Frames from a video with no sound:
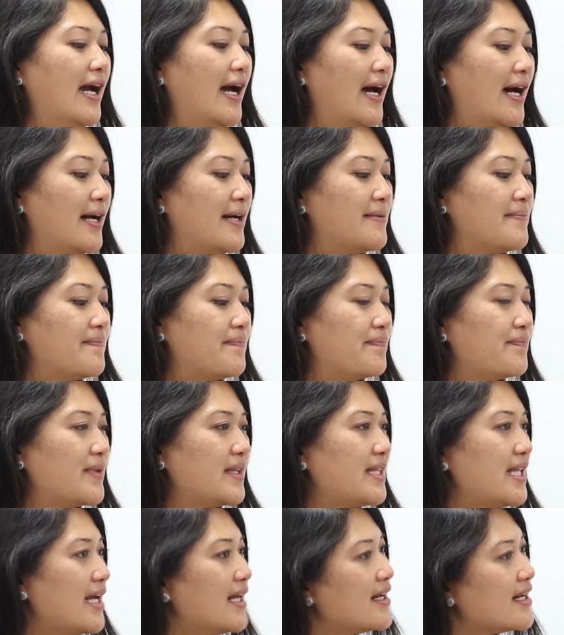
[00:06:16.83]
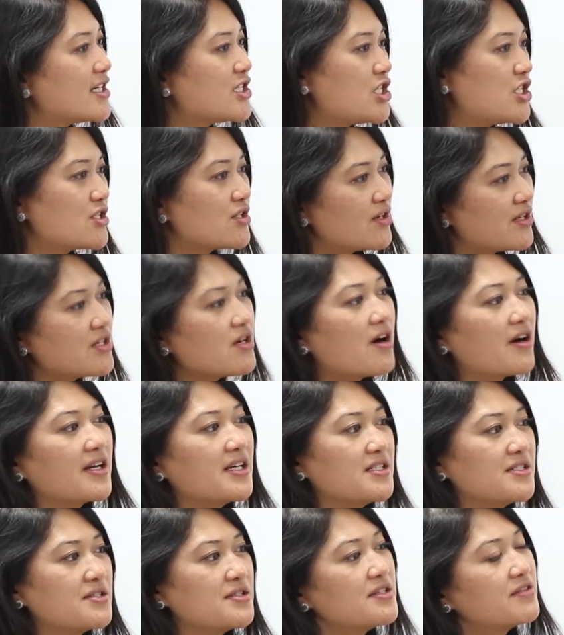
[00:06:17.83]
But then as she started
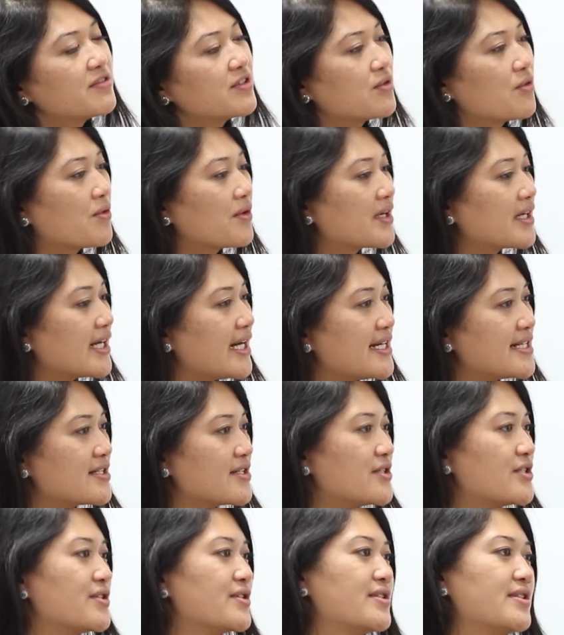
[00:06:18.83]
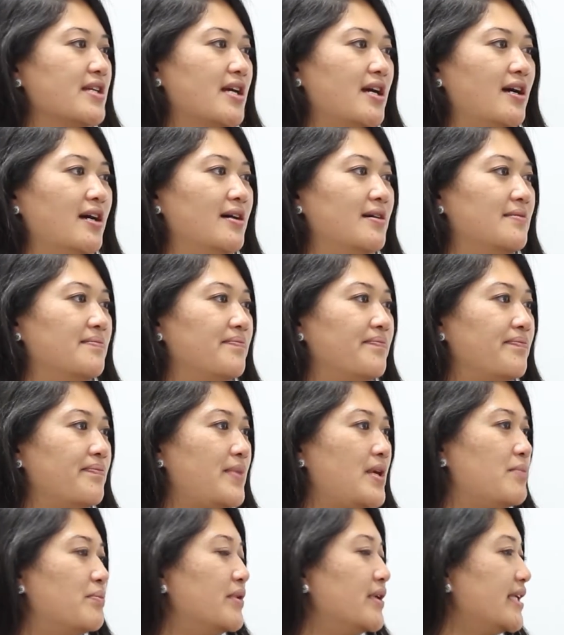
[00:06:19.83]
talking to different organizers,
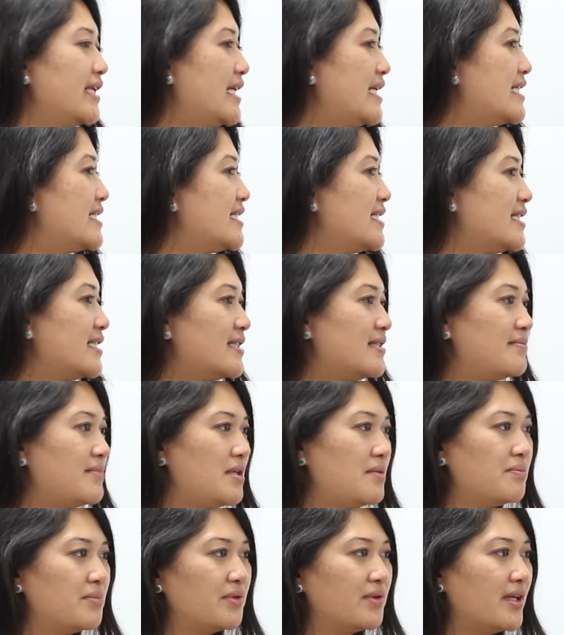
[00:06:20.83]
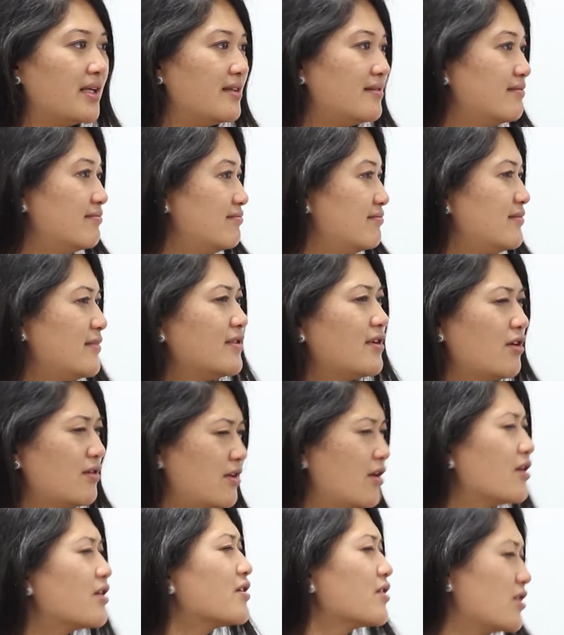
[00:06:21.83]
people at Indian, people at
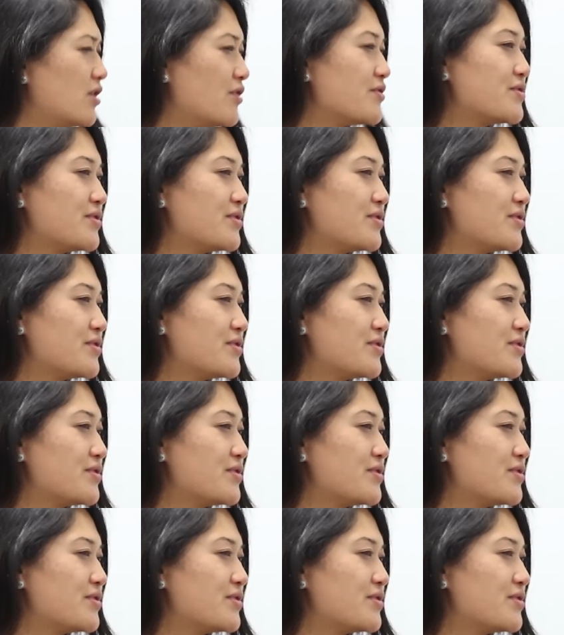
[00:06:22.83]
her close